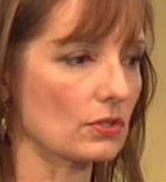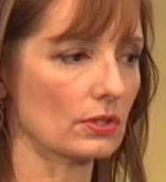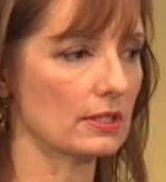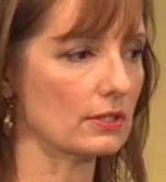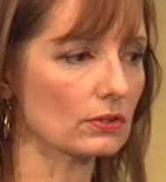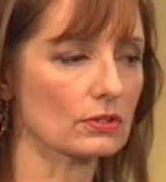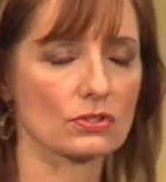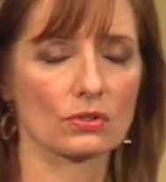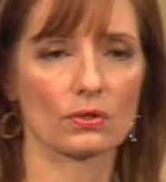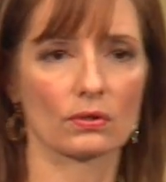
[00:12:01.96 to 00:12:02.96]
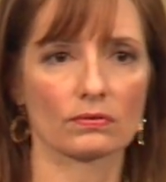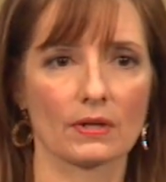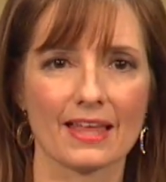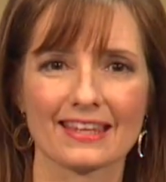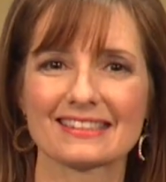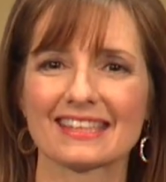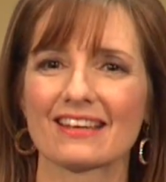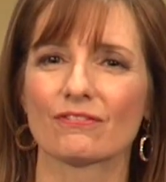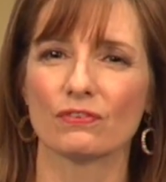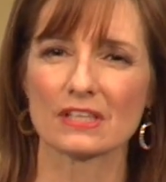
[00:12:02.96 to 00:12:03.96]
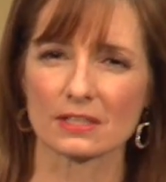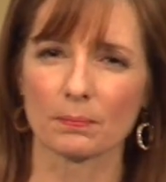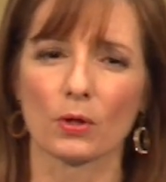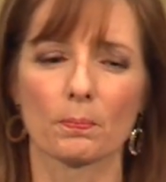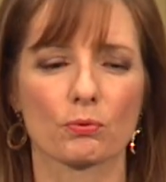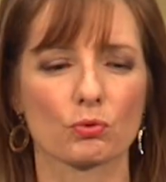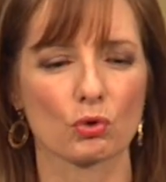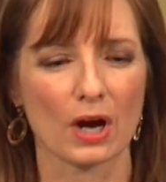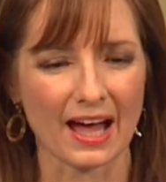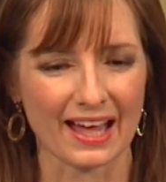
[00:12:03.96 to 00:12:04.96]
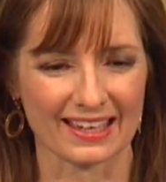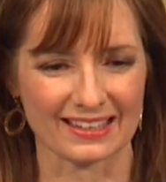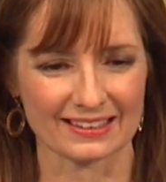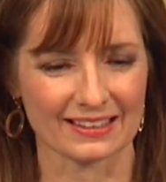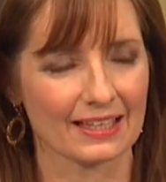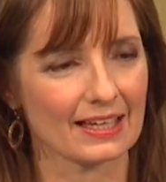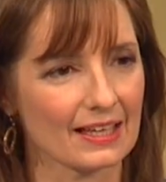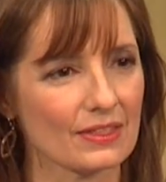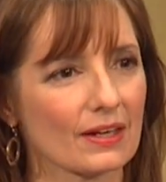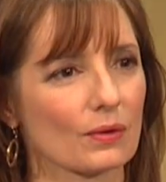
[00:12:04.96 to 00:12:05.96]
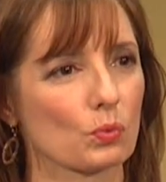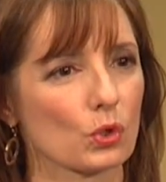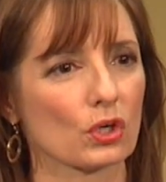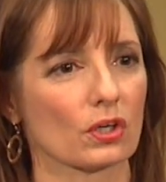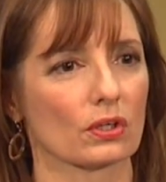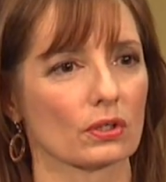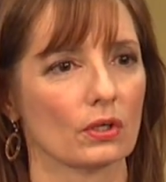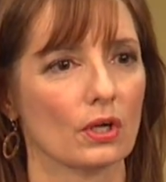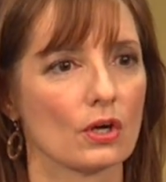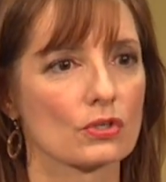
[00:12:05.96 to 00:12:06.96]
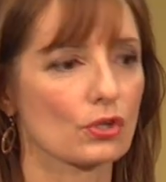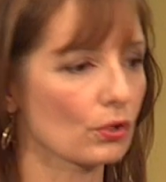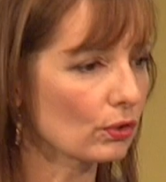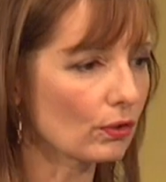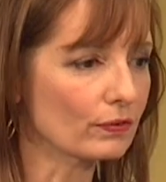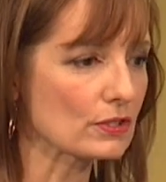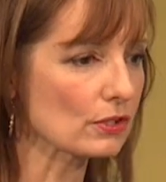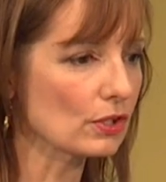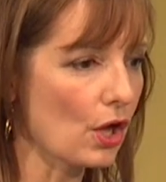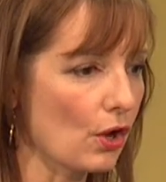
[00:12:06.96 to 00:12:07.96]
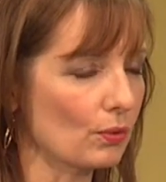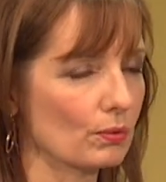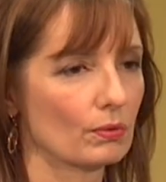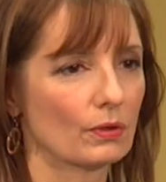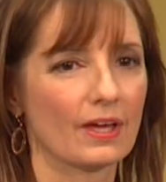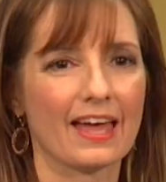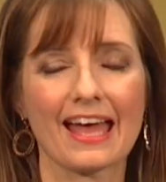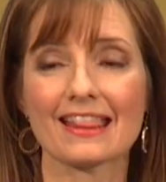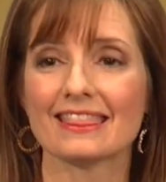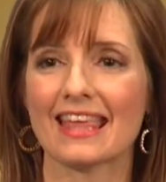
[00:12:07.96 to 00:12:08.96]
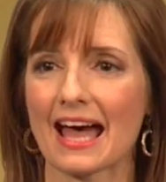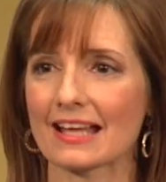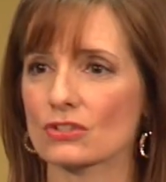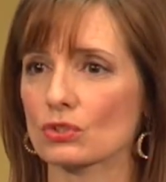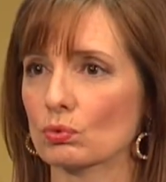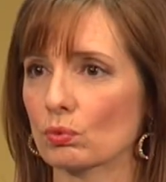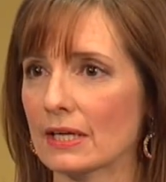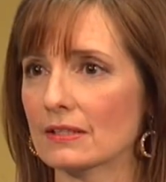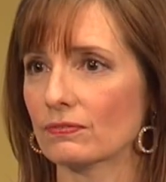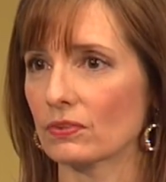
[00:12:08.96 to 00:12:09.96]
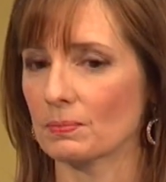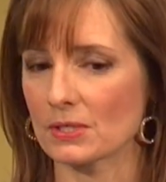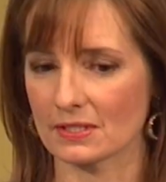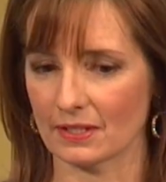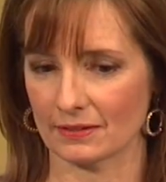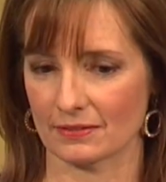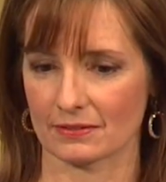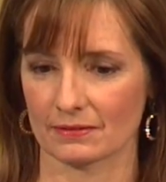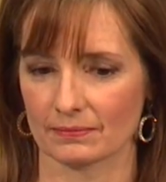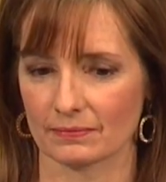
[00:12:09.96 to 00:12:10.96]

They're eager to serve. They take visible pride in their work. Turnover's low, and that's great for business.